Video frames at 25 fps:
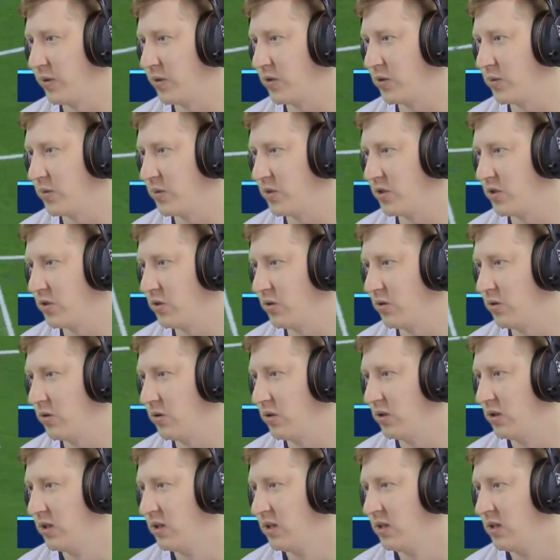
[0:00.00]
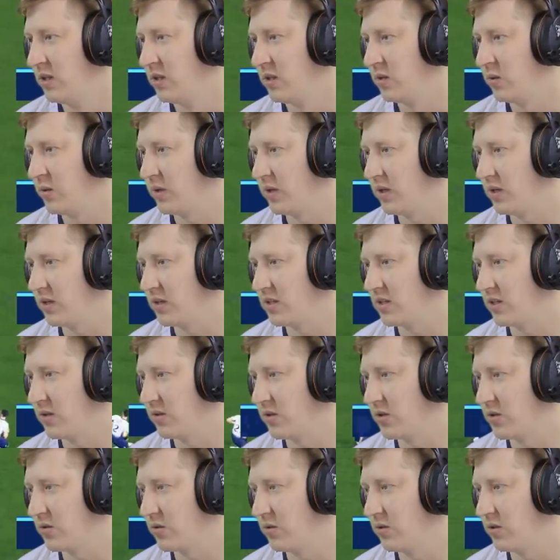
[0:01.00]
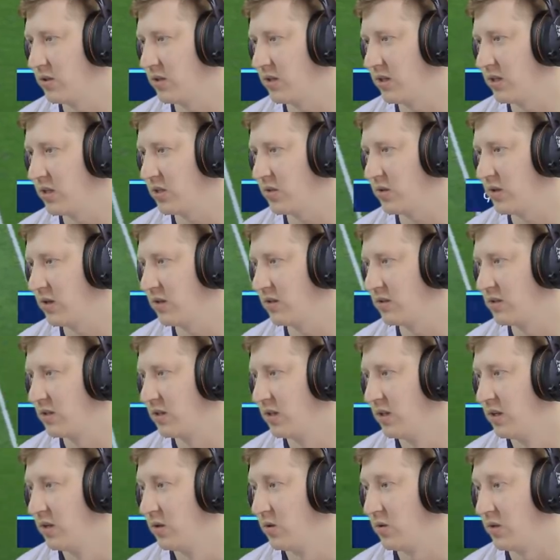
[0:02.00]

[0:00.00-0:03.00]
if we're to ensure we get ourselves through to the next round.